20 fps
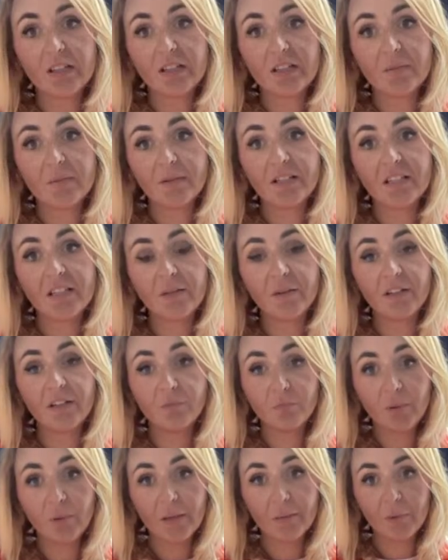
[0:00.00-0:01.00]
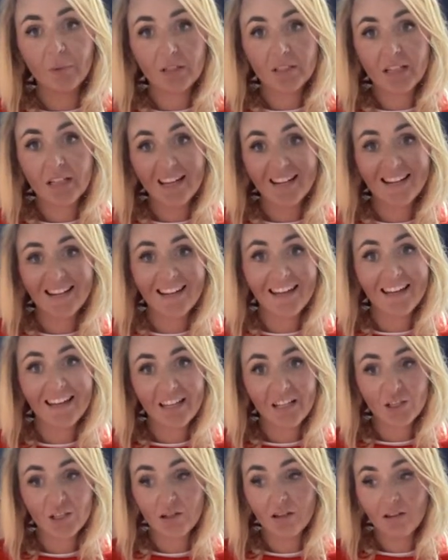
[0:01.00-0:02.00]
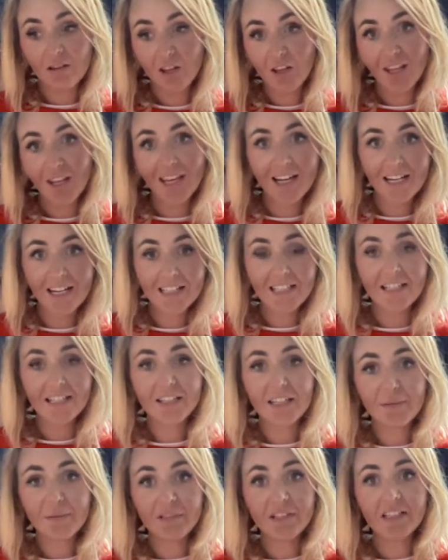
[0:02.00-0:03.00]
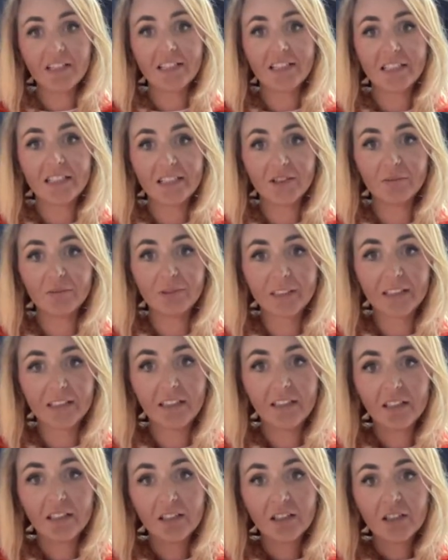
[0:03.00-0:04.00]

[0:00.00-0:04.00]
especially when people are saying it is the IT team that need to deal with it.